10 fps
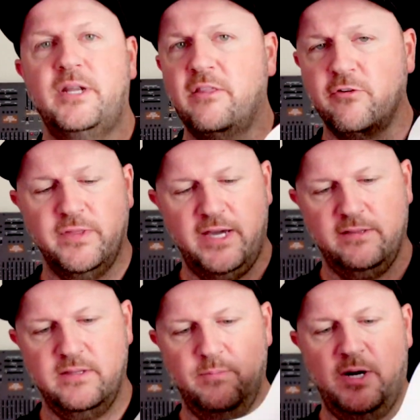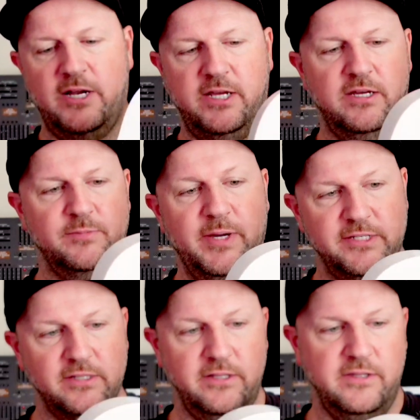other than that, the body is
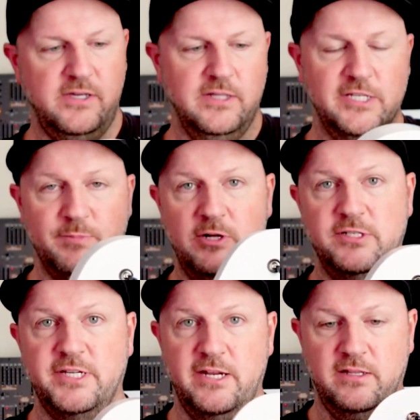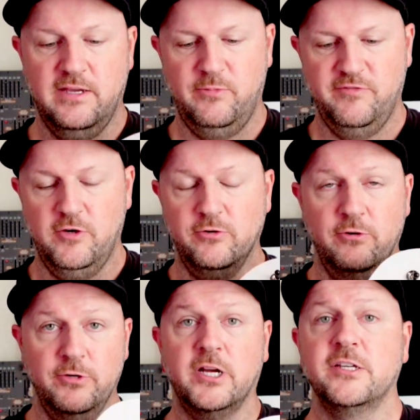basically the Les Paul aesthetic that we've all
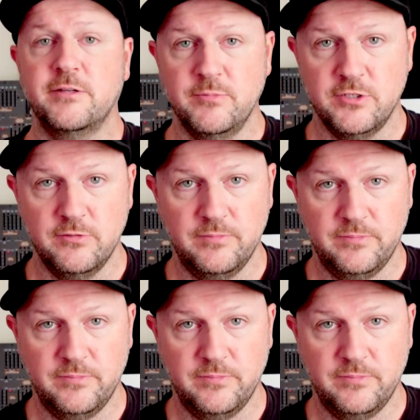grown accustomed to.